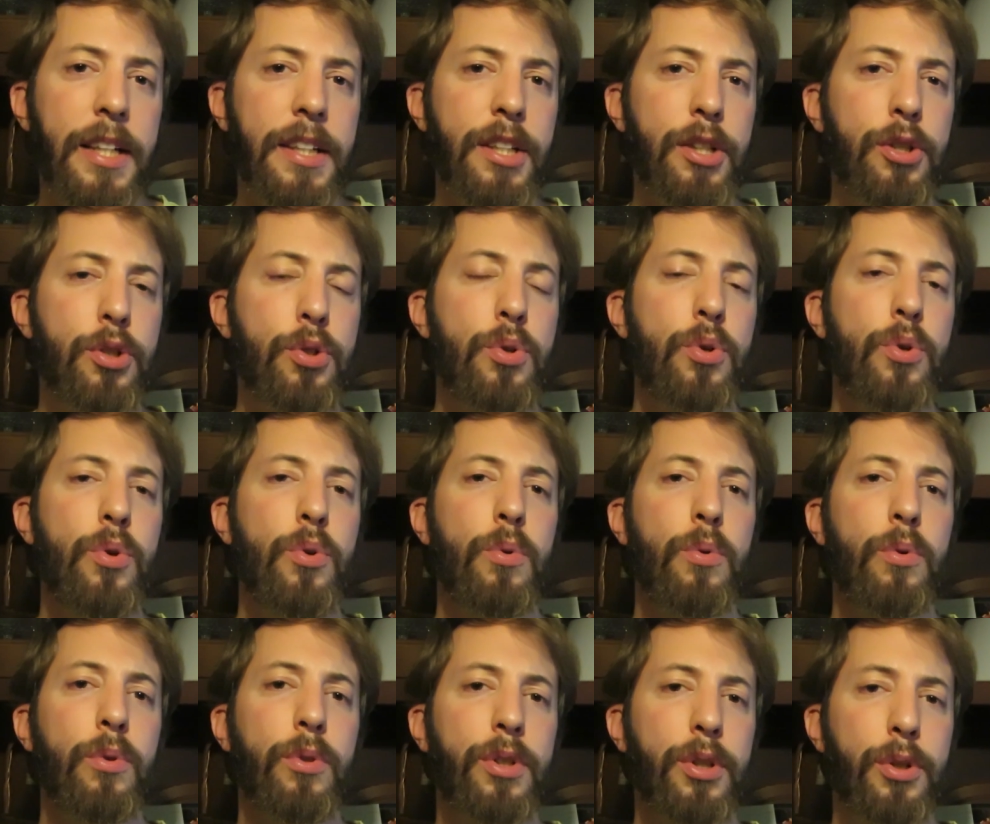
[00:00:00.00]
The,
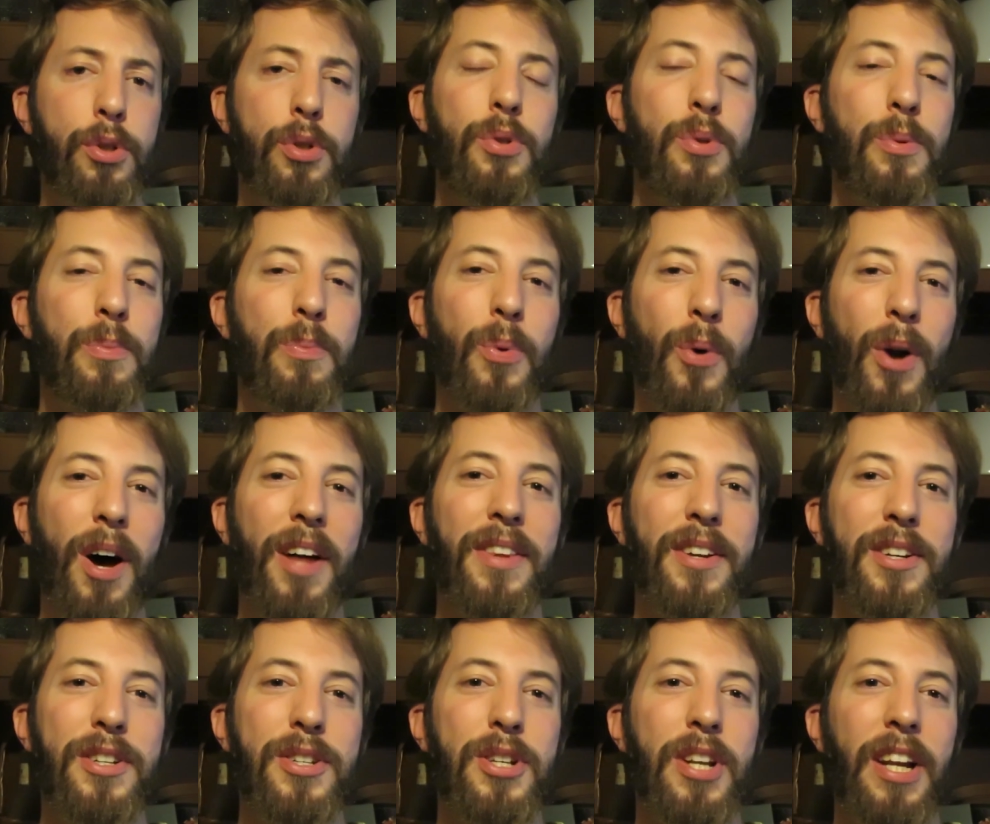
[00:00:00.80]
true, the two
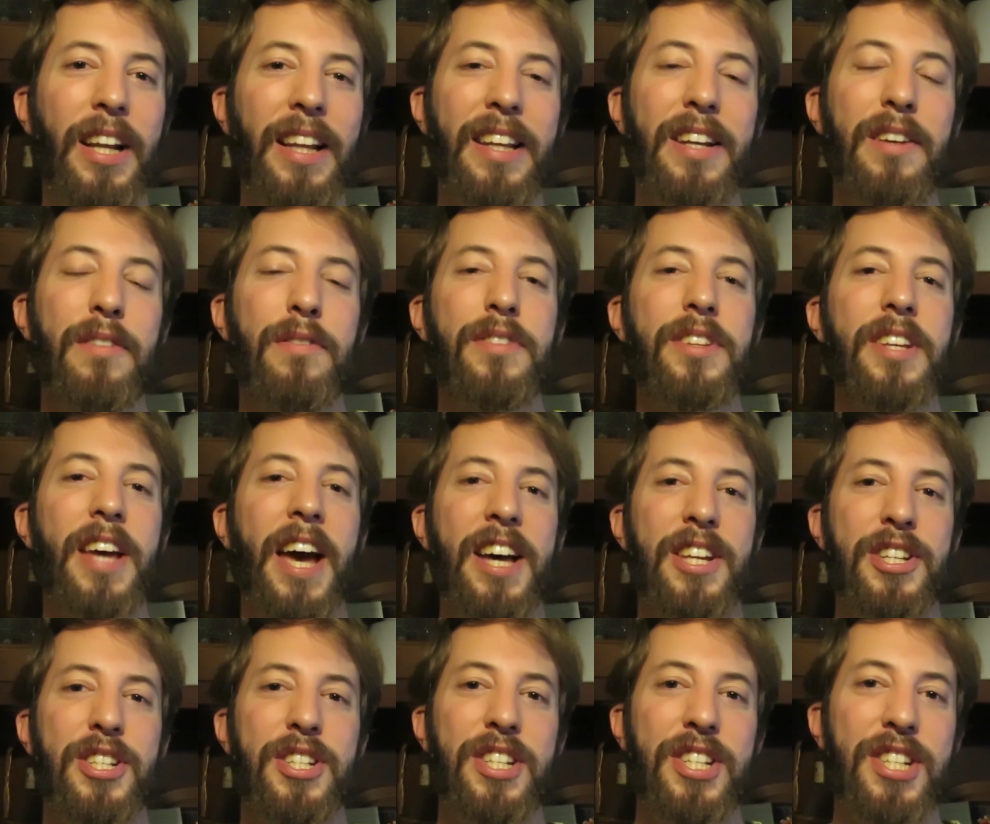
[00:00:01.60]
brothers lived
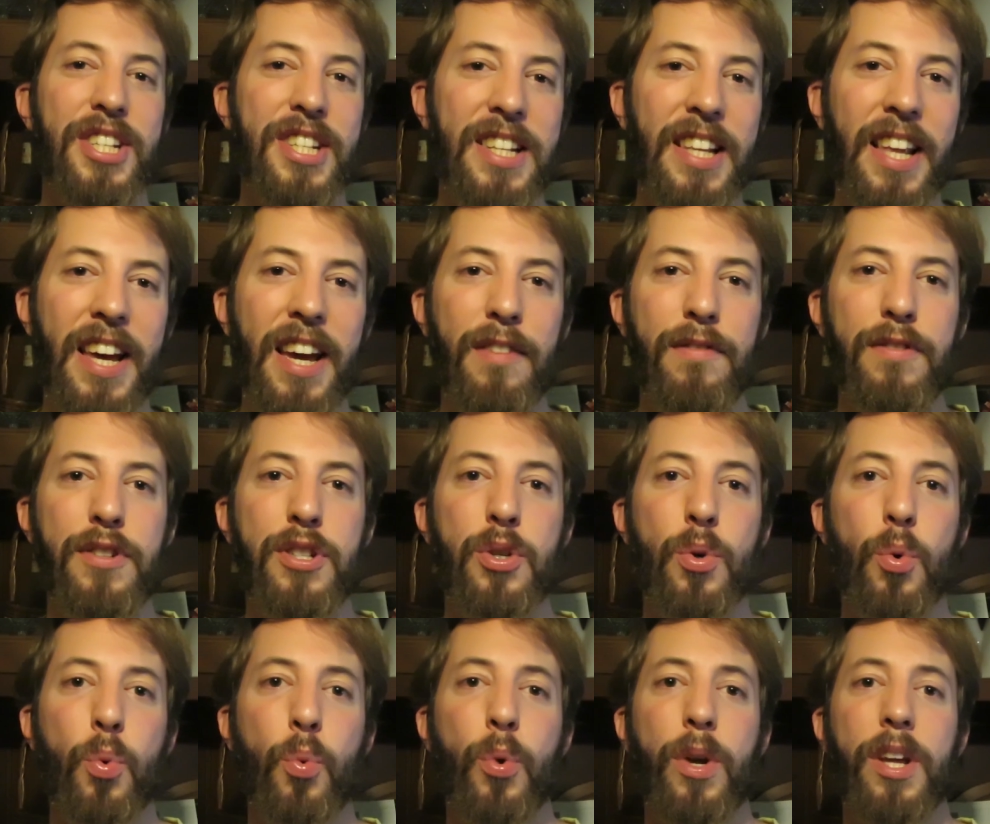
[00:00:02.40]
as
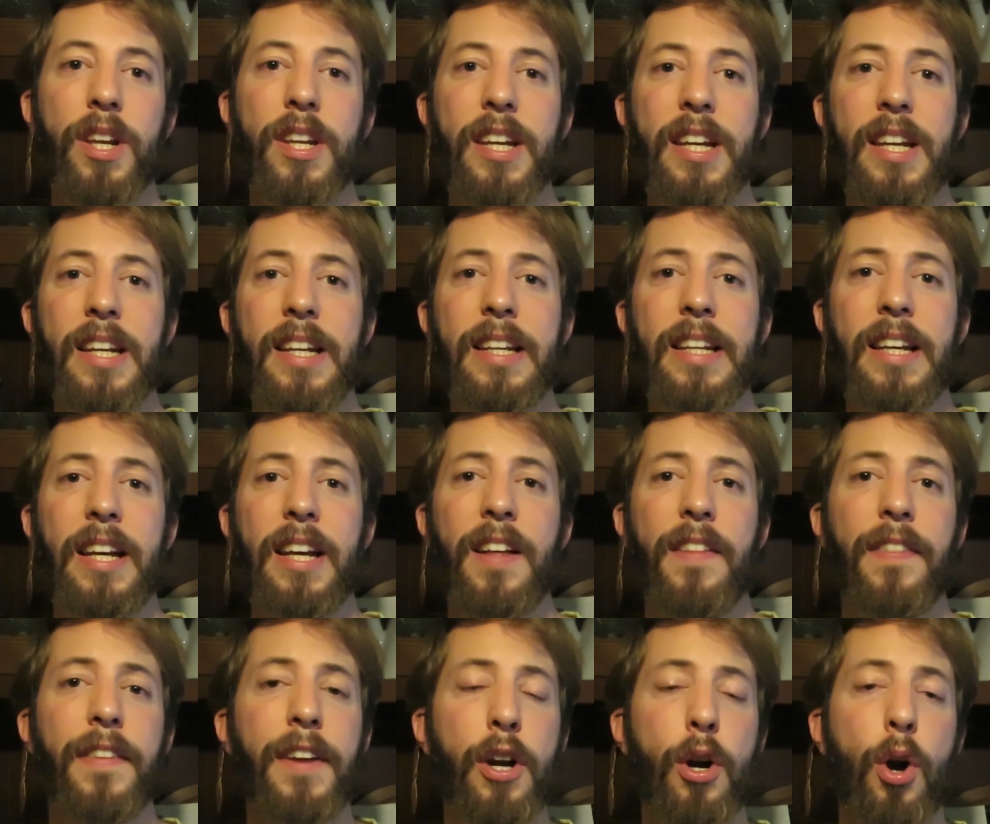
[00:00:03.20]
slaves within
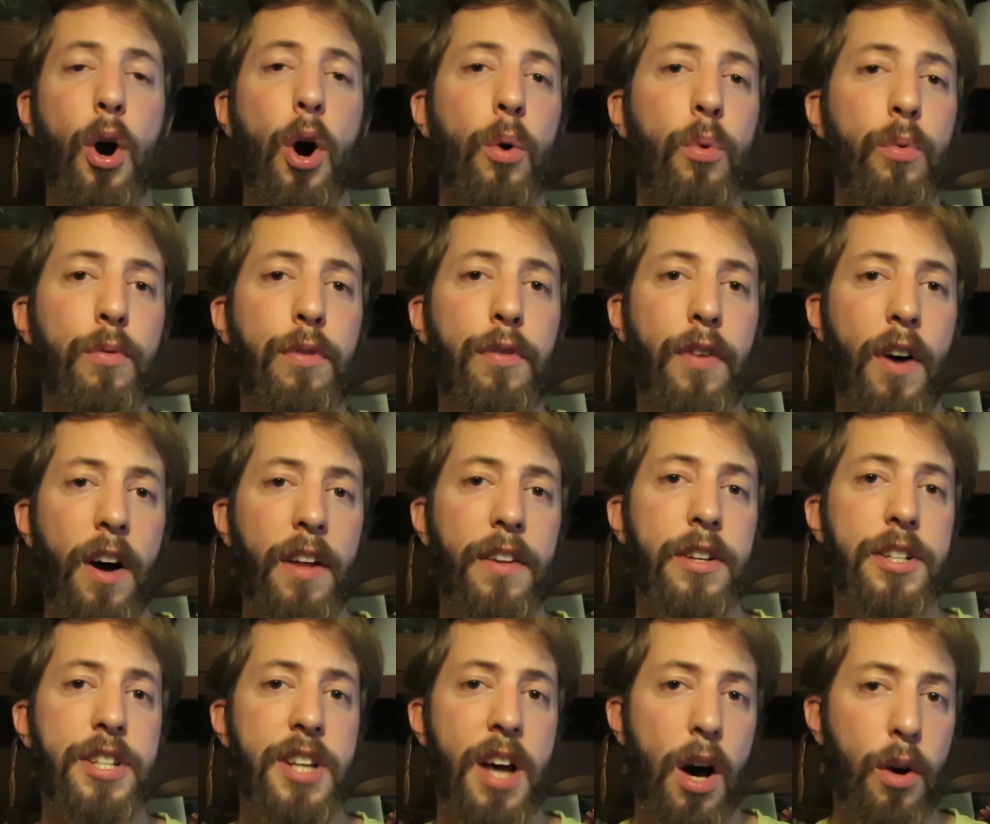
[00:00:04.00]
their own
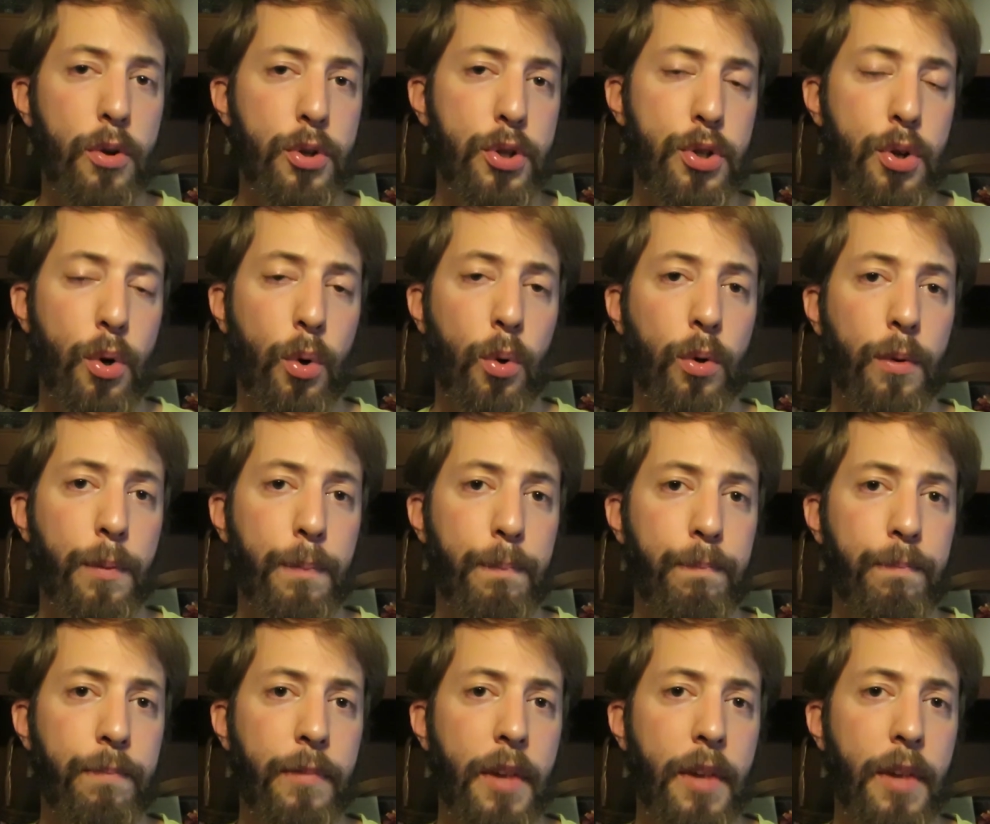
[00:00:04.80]
father's household,